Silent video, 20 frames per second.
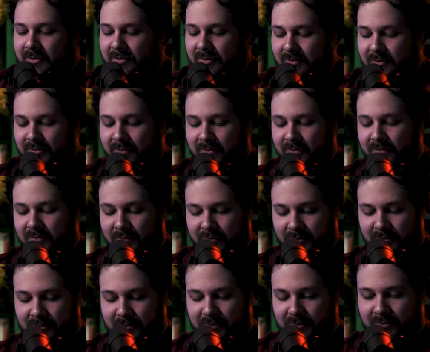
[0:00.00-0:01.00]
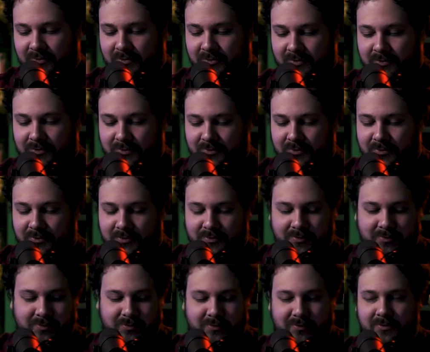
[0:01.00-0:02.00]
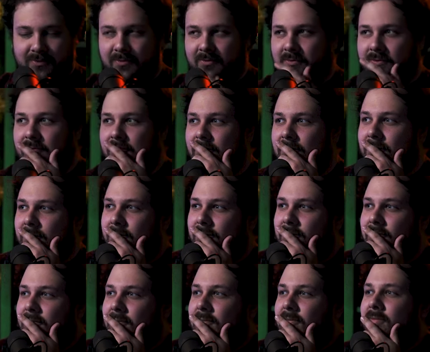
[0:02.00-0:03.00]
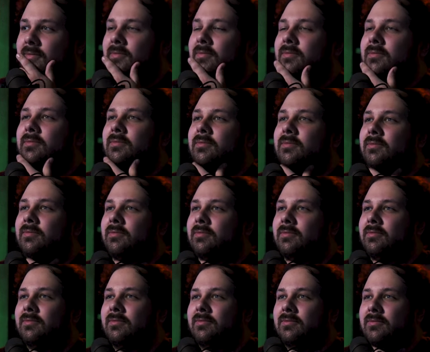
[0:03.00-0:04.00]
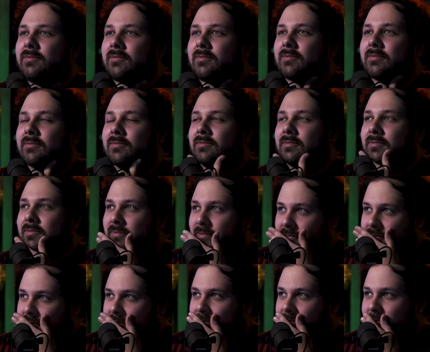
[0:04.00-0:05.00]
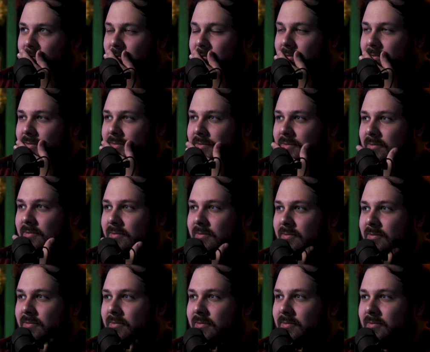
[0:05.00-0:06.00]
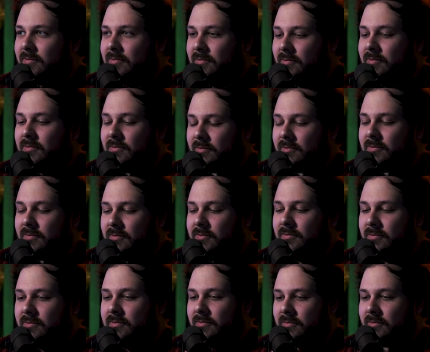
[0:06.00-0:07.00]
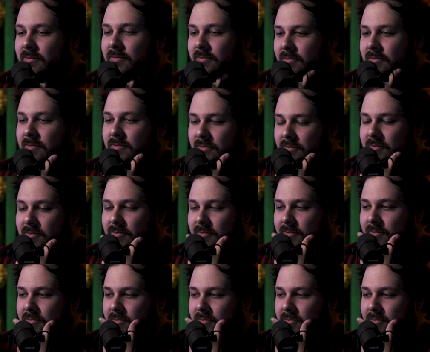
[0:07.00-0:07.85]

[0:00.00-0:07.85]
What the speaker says: (not speaking)